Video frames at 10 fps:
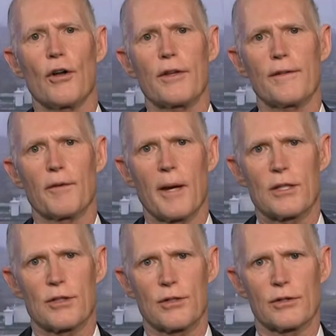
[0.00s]

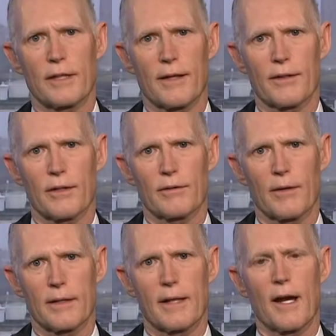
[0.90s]
information you look out there
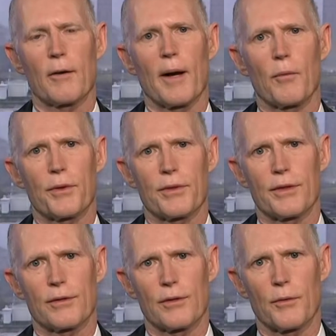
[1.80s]
right now about what
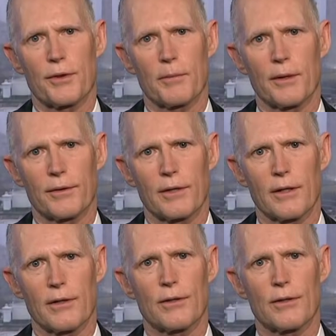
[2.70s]
they're doing with their military,